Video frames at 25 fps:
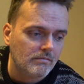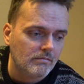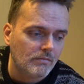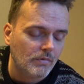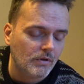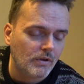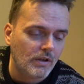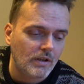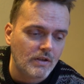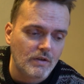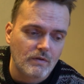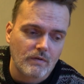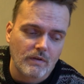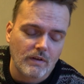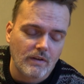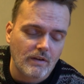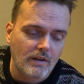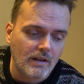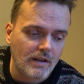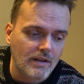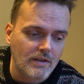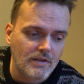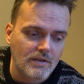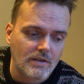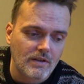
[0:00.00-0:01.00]
but it's
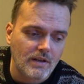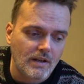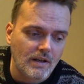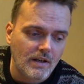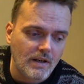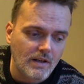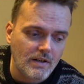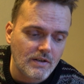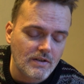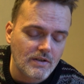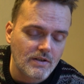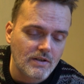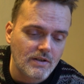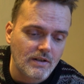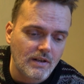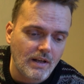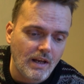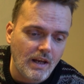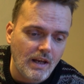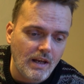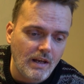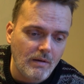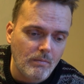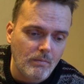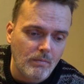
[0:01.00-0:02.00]
fantastic. It's
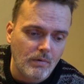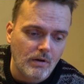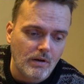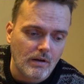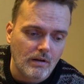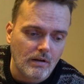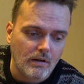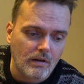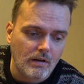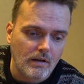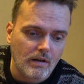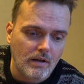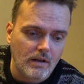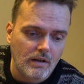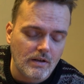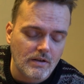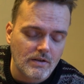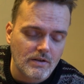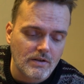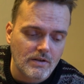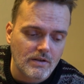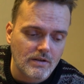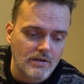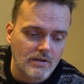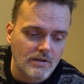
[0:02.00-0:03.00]
stable.
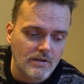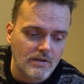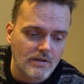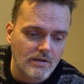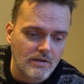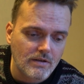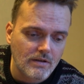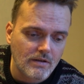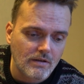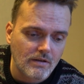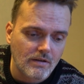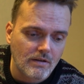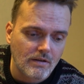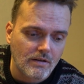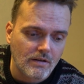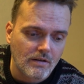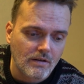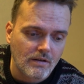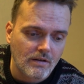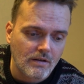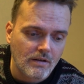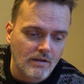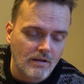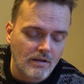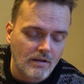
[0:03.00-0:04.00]
It's
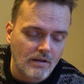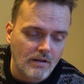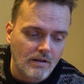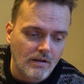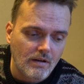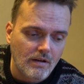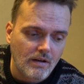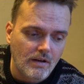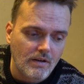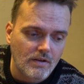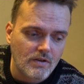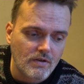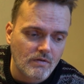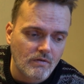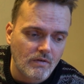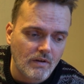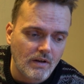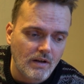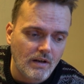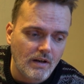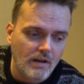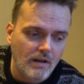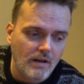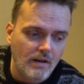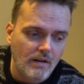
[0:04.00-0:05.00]

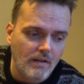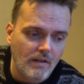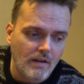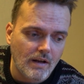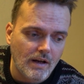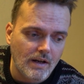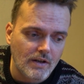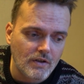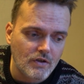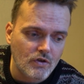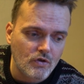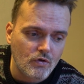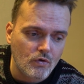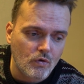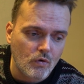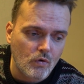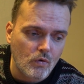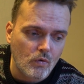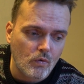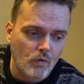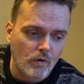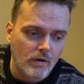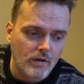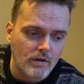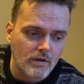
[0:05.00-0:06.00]
very nice
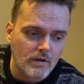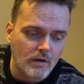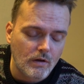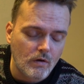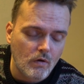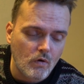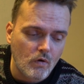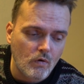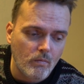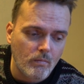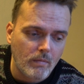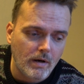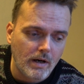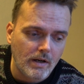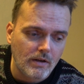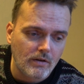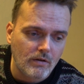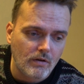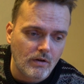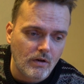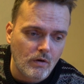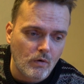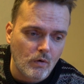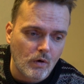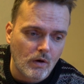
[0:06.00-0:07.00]
drone. It's long
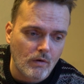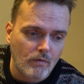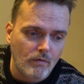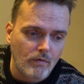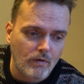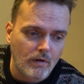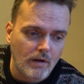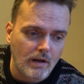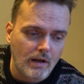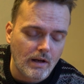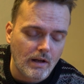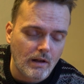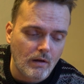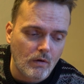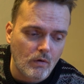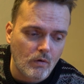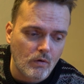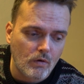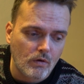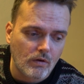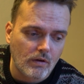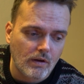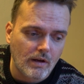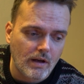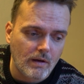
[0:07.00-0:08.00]
battery. You can fly a
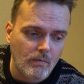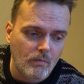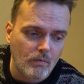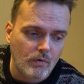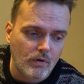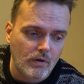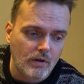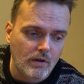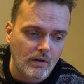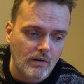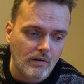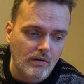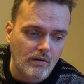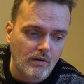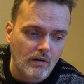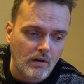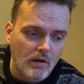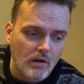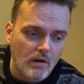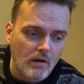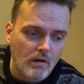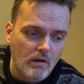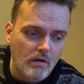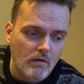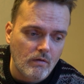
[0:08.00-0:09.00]
long time with it.
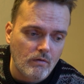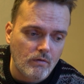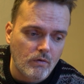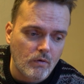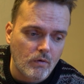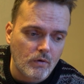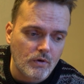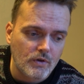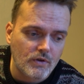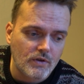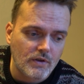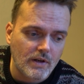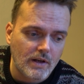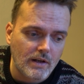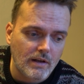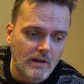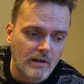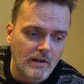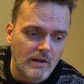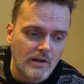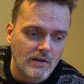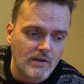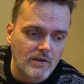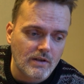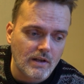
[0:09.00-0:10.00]
4 cell.
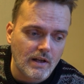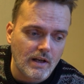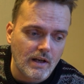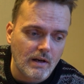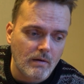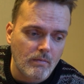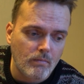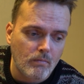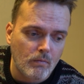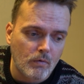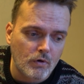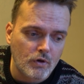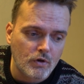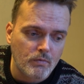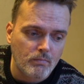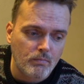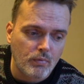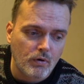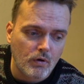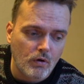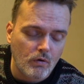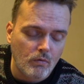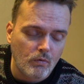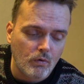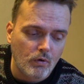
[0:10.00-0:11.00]
It's like much
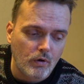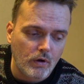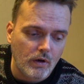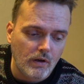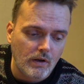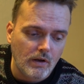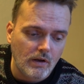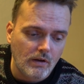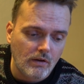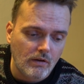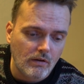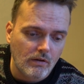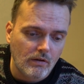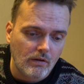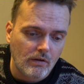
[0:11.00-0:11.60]
power in it.